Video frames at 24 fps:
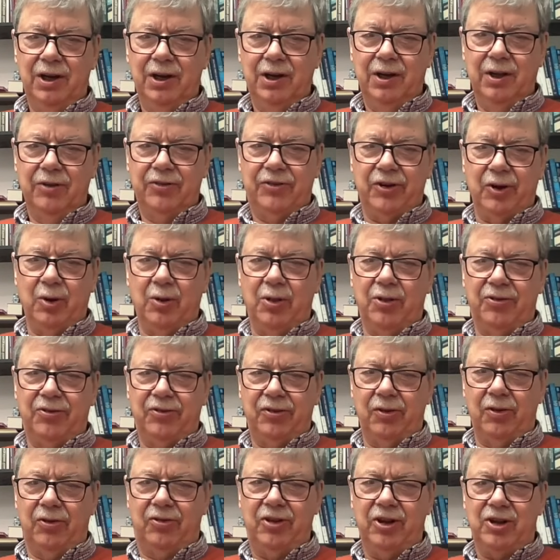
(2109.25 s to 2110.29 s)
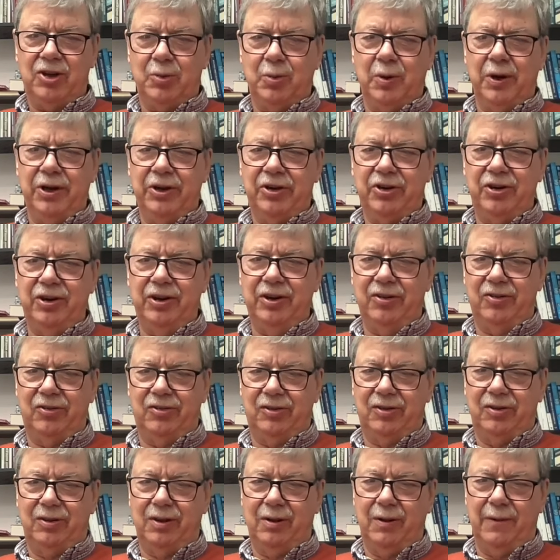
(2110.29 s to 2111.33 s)
So the, the situation
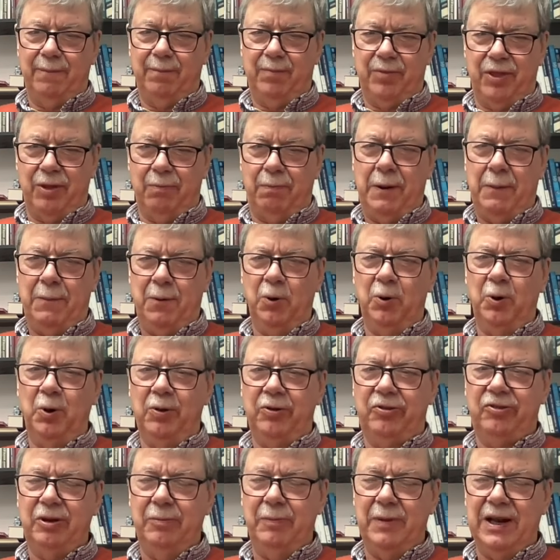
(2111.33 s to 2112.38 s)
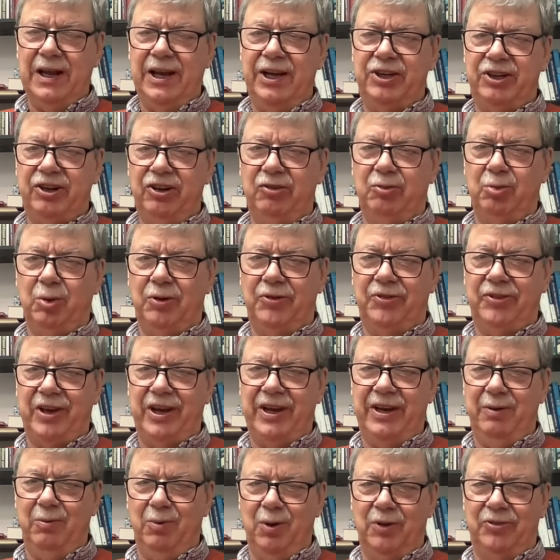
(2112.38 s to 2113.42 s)
is the people who do the simulations will
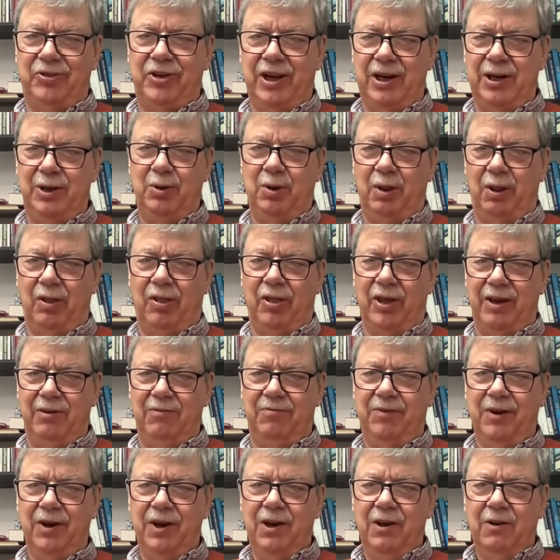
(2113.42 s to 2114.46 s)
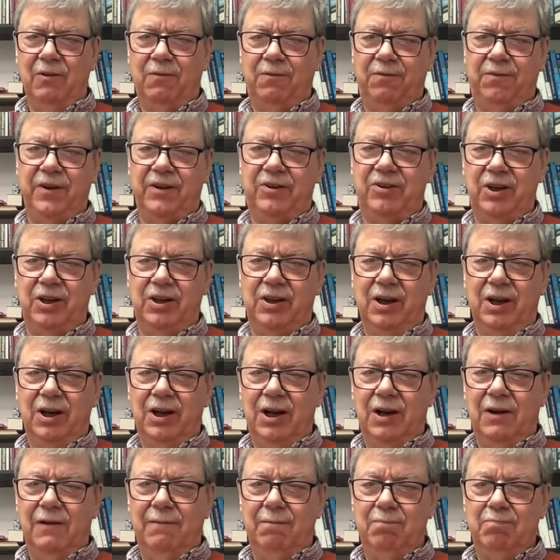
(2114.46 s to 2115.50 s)
say will tell you that they've fitted
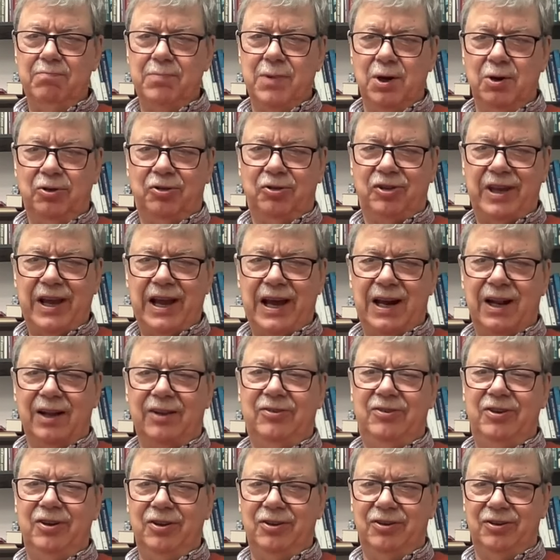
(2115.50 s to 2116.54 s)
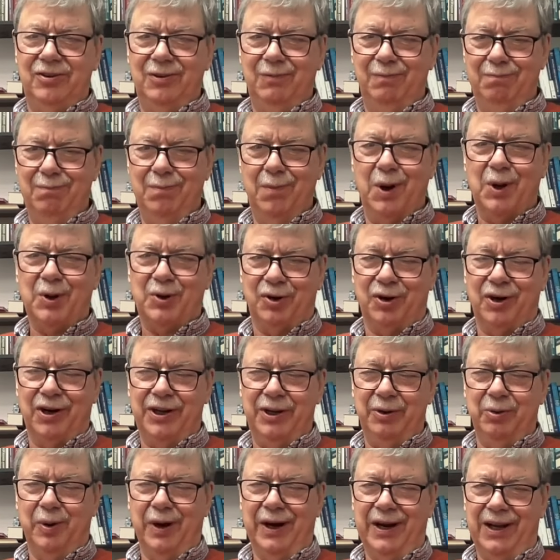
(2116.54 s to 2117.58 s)
most galaxies
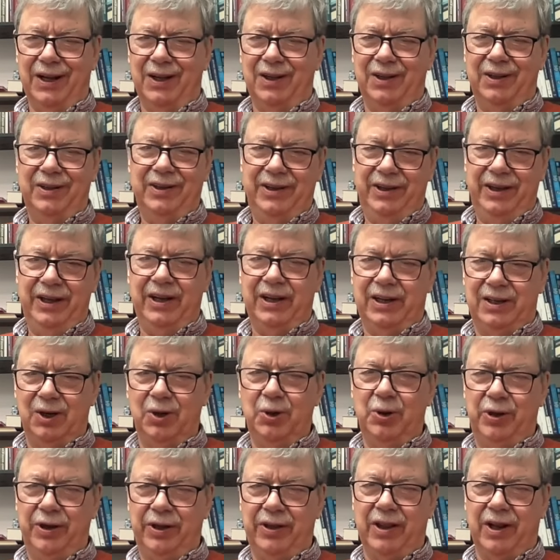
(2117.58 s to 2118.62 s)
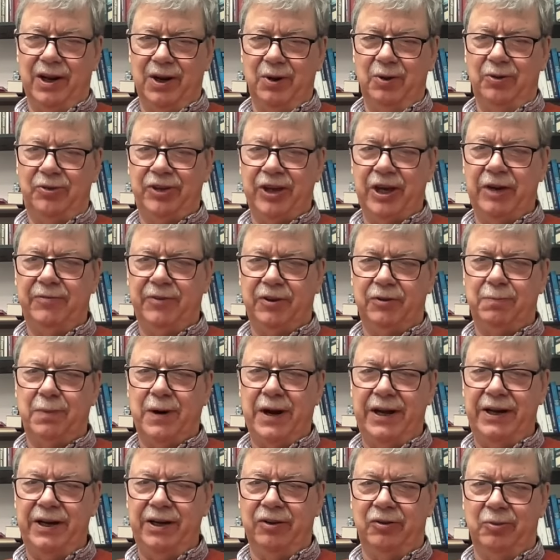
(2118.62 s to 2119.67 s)
moderately well, including the low surface
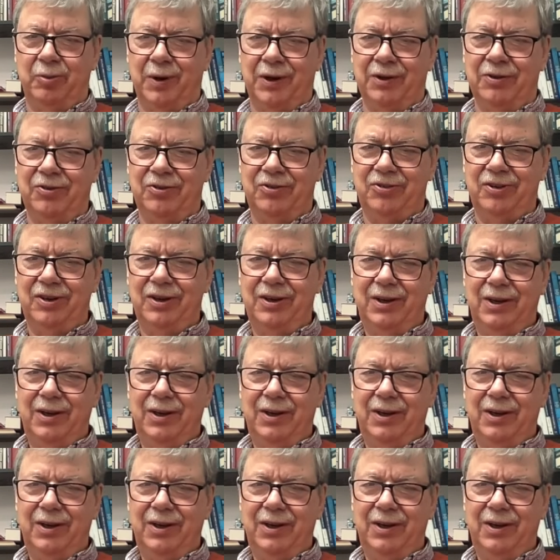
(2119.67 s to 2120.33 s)
brightness ones.